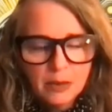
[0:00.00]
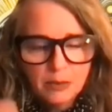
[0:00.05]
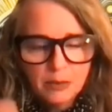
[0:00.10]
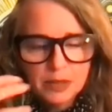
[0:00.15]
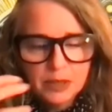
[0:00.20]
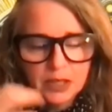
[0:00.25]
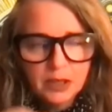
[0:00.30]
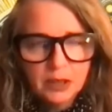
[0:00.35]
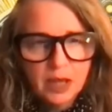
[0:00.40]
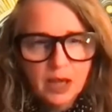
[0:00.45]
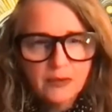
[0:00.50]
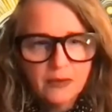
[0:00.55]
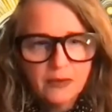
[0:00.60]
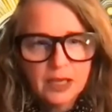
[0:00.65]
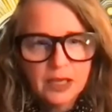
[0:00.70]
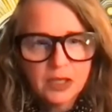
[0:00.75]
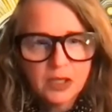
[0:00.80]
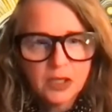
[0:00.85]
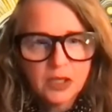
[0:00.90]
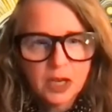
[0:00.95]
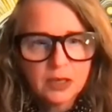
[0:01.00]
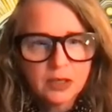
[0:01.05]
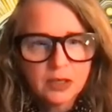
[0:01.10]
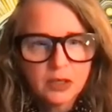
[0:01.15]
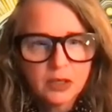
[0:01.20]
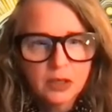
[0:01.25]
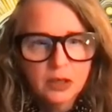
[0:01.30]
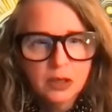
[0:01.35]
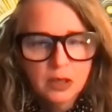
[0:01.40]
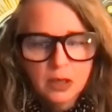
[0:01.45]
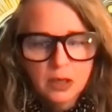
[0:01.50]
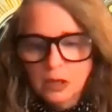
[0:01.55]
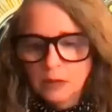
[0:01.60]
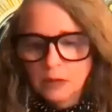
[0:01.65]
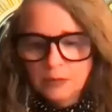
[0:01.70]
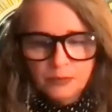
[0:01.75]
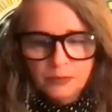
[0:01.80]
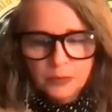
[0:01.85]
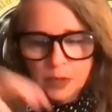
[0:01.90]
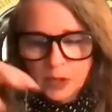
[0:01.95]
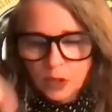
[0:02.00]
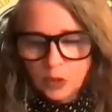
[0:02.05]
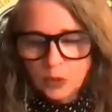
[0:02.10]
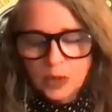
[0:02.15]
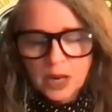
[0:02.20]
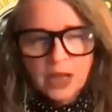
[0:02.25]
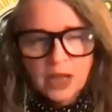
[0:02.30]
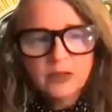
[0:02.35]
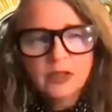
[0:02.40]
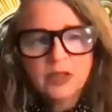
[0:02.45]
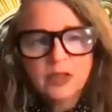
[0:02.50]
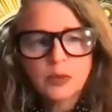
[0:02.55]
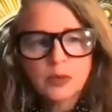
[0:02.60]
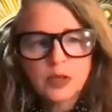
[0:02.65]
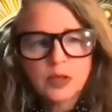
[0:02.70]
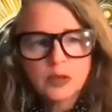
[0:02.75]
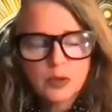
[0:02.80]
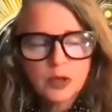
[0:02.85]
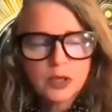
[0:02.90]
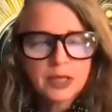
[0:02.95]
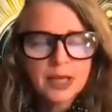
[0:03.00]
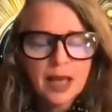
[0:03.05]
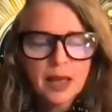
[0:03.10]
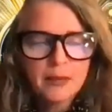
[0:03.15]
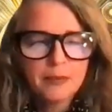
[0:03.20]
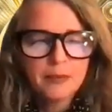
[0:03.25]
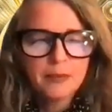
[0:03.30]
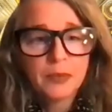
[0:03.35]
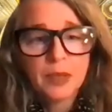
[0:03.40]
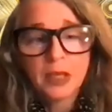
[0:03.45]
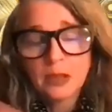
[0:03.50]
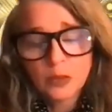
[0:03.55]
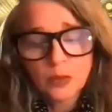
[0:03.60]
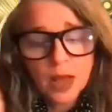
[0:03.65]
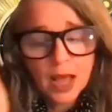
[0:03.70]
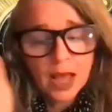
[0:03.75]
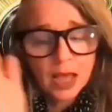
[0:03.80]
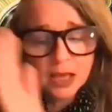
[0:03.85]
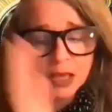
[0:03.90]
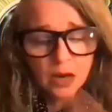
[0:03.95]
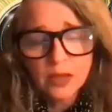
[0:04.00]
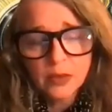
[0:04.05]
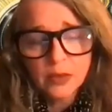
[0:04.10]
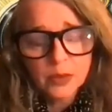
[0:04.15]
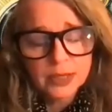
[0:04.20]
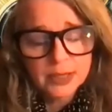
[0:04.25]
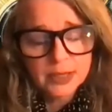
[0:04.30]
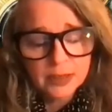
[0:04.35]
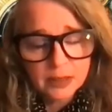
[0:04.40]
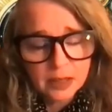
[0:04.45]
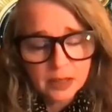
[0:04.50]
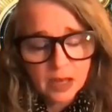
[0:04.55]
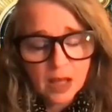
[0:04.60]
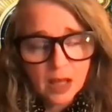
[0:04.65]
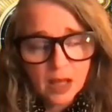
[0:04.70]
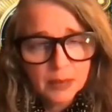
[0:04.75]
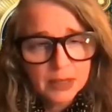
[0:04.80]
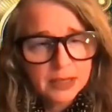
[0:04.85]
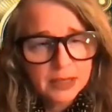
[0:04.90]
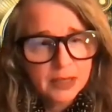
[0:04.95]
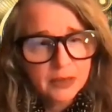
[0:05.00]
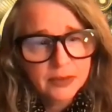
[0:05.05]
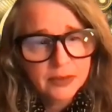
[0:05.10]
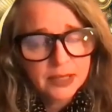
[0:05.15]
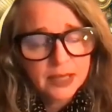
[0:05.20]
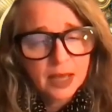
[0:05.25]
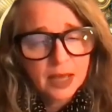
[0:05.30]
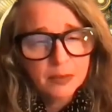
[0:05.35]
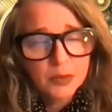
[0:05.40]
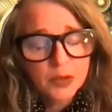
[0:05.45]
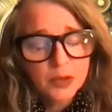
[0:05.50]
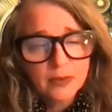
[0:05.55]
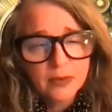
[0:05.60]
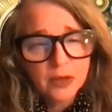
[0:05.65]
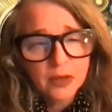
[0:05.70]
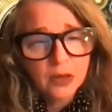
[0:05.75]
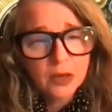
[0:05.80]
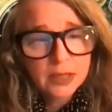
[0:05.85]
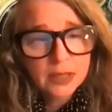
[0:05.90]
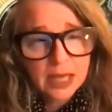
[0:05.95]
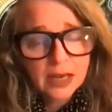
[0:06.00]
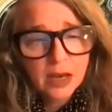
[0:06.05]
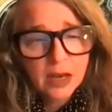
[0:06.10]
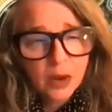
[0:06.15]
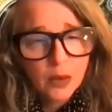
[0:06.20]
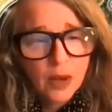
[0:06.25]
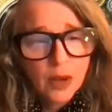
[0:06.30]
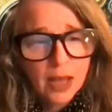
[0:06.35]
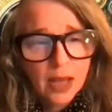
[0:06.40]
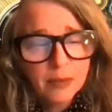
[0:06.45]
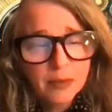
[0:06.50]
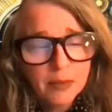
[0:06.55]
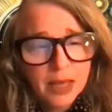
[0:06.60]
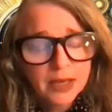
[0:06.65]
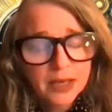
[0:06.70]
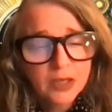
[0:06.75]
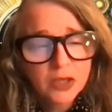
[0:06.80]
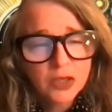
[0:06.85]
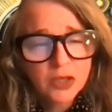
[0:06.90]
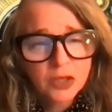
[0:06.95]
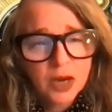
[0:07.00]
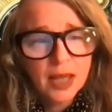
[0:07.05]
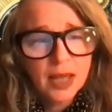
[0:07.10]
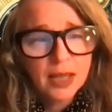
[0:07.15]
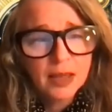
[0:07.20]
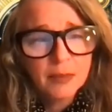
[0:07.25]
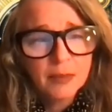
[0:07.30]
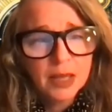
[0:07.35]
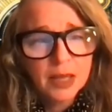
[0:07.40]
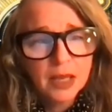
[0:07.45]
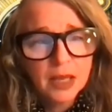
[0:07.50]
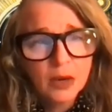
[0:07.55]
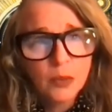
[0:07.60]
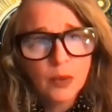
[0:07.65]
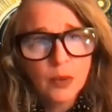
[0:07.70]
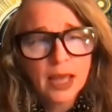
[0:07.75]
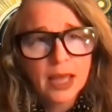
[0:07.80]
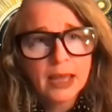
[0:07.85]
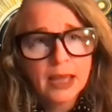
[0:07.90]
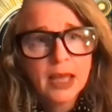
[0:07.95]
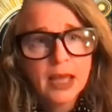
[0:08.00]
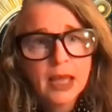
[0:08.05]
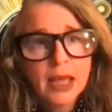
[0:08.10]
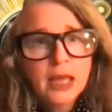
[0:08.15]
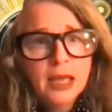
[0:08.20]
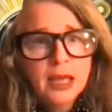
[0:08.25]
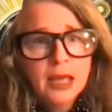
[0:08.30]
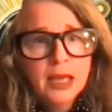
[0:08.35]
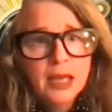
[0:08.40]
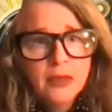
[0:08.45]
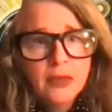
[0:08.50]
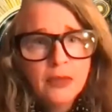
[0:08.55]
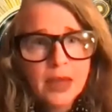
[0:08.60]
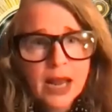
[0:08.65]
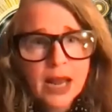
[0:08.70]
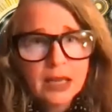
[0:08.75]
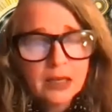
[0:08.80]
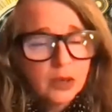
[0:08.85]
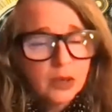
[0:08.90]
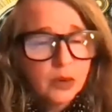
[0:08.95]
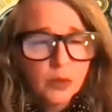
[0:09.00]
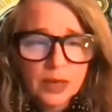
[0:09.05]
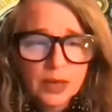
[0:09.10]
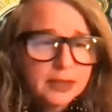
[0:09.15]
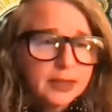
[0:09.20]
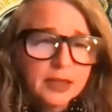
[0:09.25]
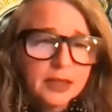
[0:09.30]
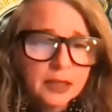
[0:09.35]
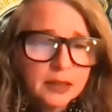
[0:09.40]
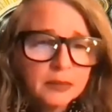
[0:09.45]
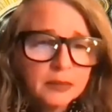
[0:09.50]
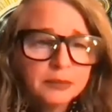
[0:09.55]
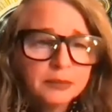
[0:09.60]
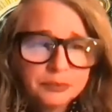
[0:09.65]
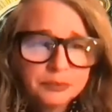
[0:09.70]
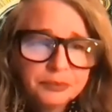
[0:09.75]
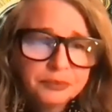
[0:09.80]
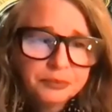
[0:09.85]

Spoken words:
and be loving and gentle, you would have so much more time. It's why one of the reasons I call myself a time traveler, because I know how to manage time in a way that I don't waste it.